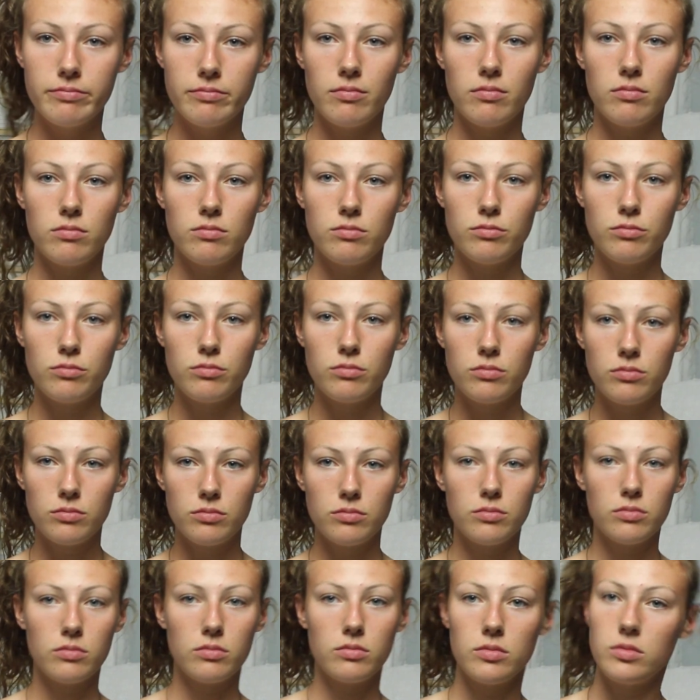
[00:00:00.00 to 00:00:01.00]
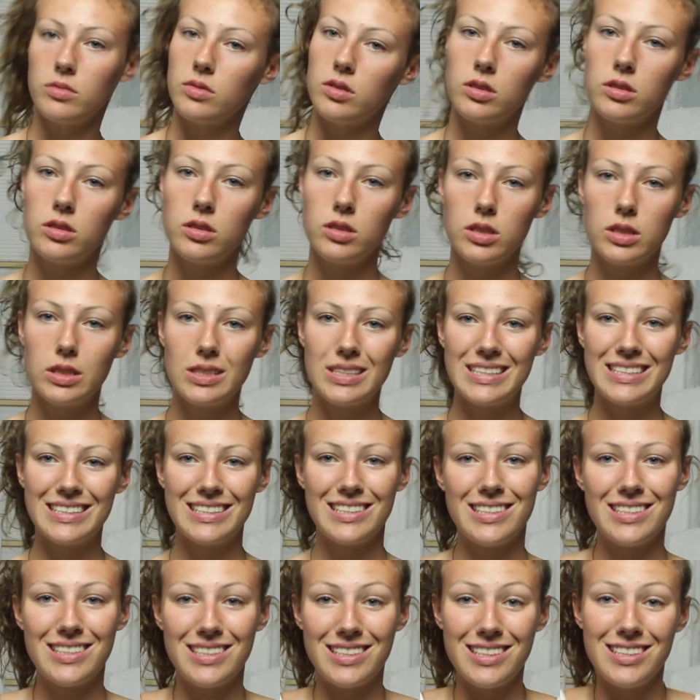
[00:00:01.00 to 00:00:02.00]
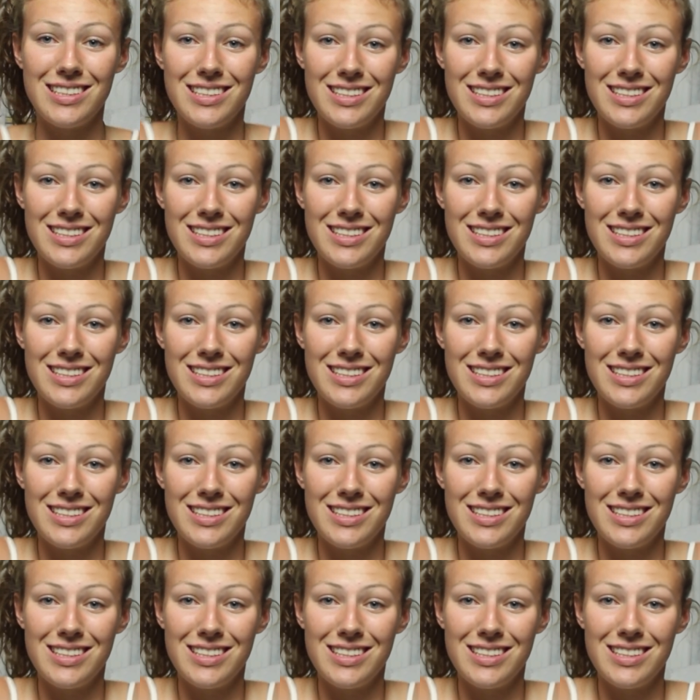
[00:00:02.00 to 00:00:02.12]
[no speech]